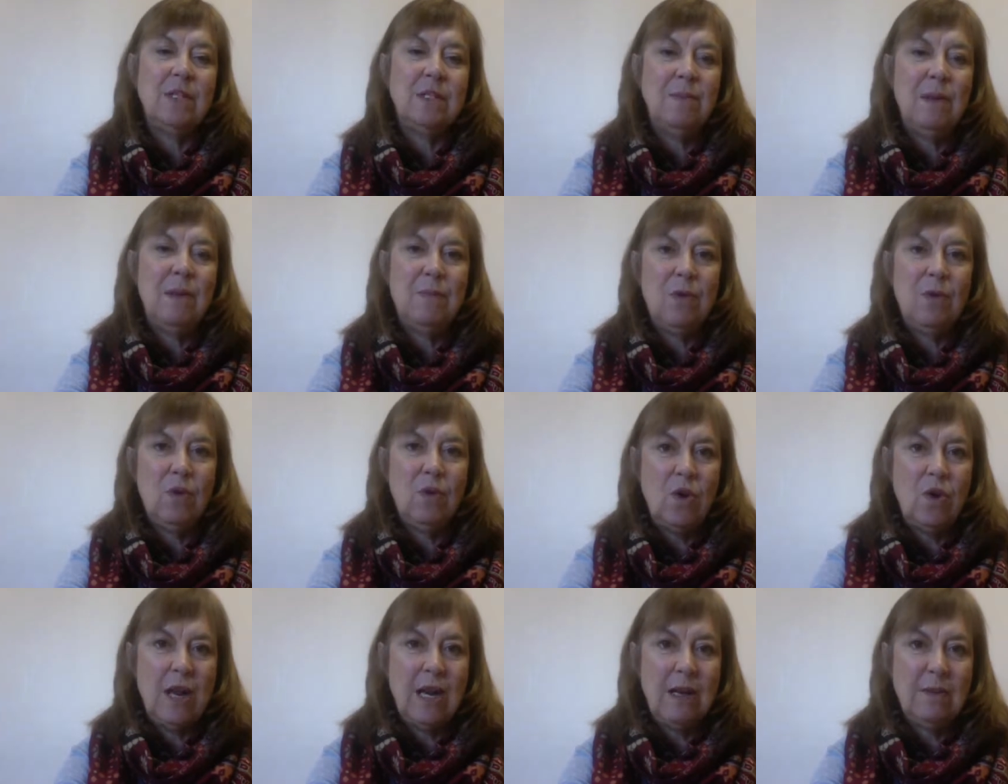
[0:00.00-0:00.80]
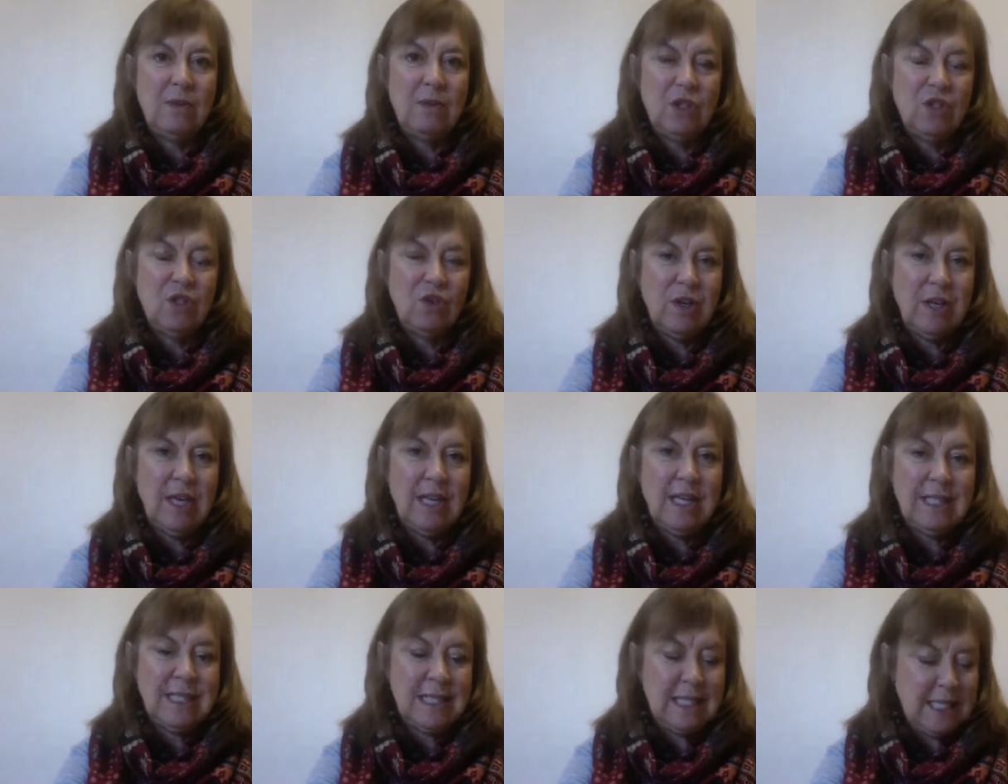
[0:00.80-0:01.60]
to people who are not able to join
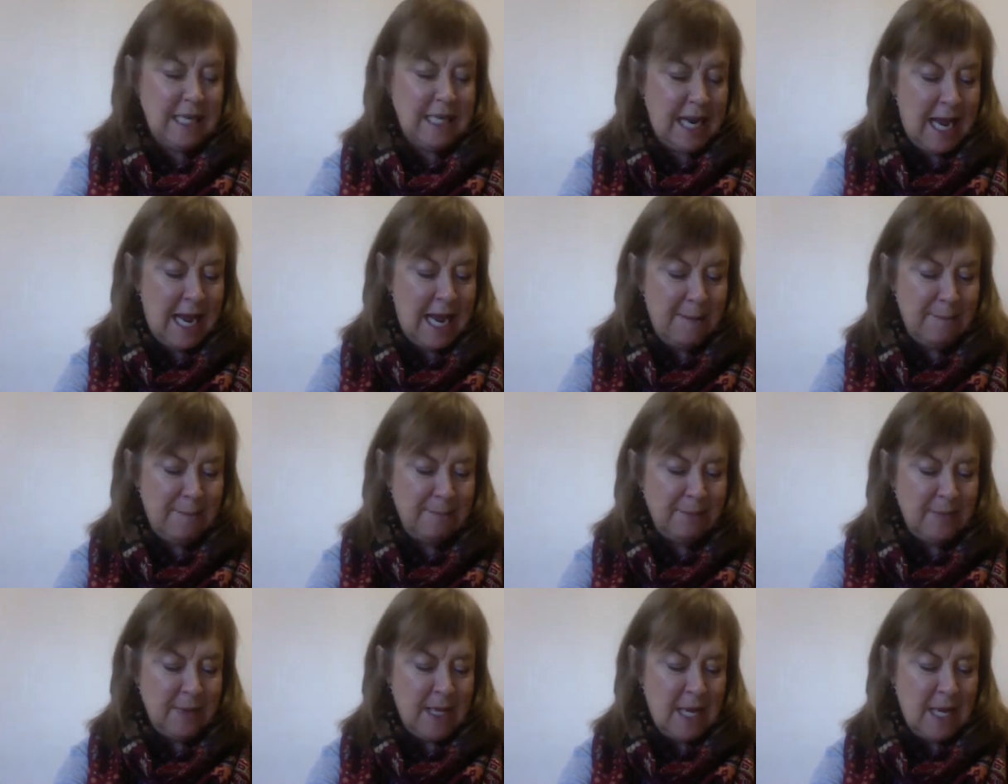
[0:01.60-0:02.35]
us today.